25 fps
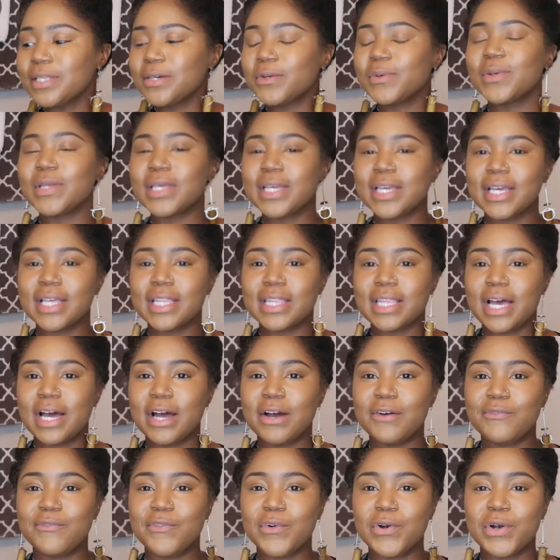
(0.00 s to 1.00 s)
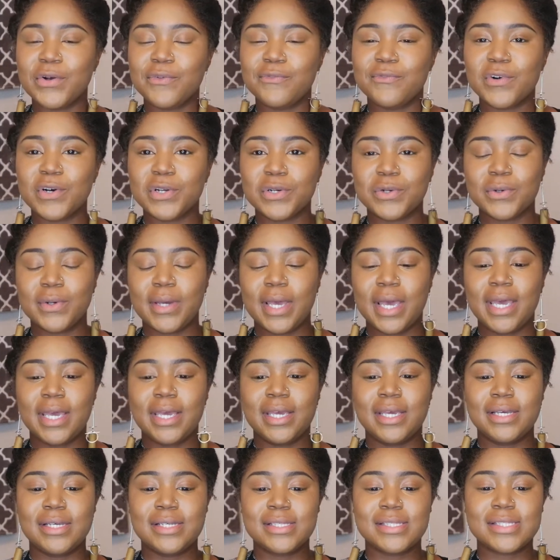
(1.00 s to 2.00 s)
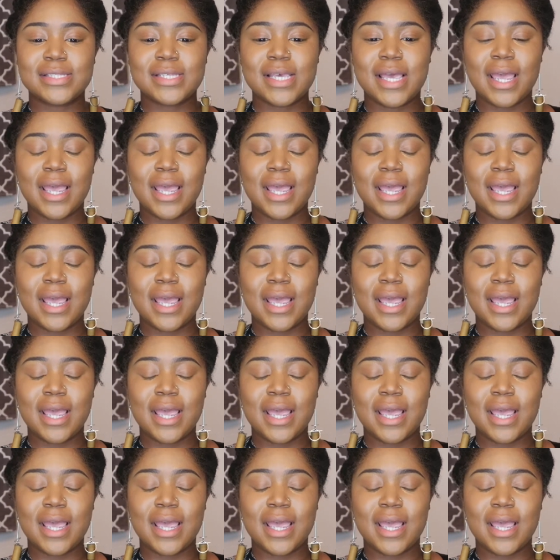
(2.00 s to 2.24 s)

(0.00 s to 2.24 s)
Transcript: literally in line for funnel cakes